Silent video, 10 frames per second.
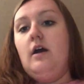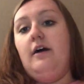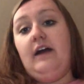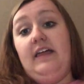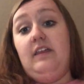
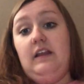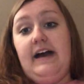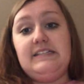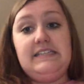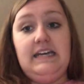Okay, the
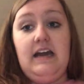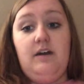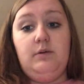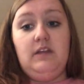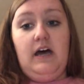last thing I
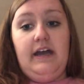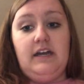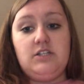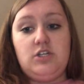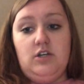would
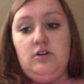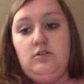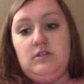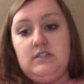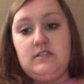like
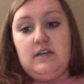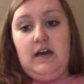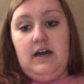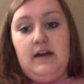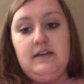to
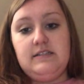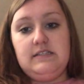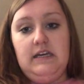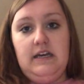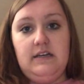
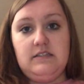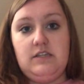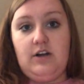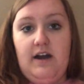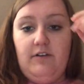discuss is
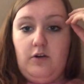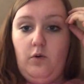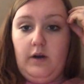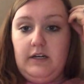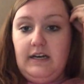the graphic
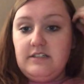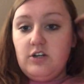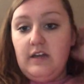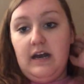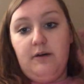
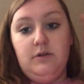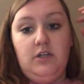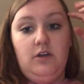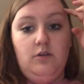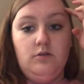organizer that I would
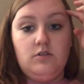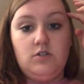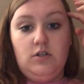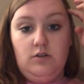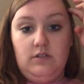use
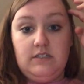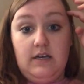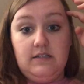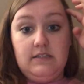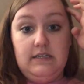to
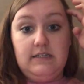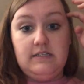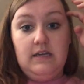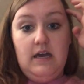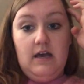discuss
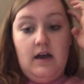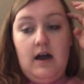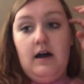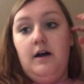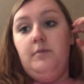this.
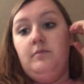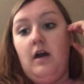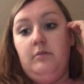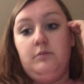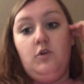
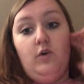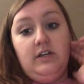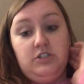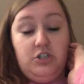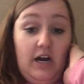I'm
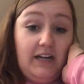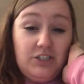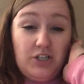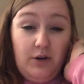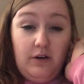going to try and
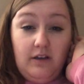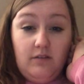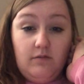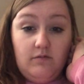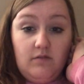show
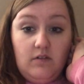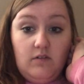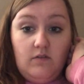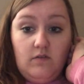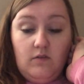it
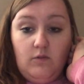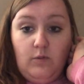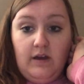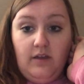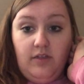
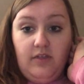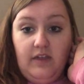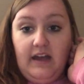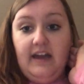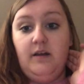with
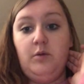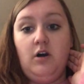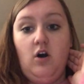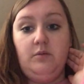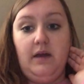the
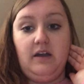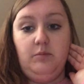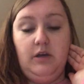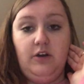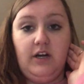camera on my
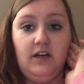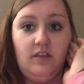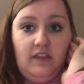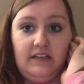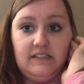computer.
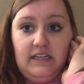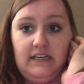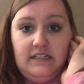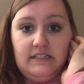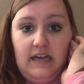This
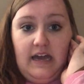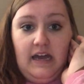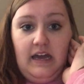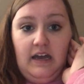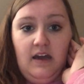is
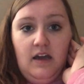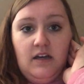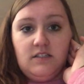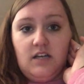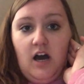a
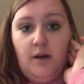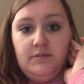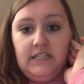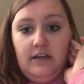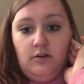
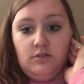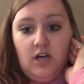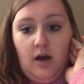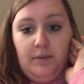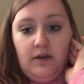top-down
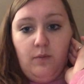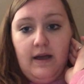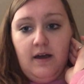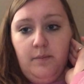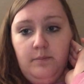topic
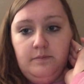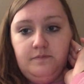web.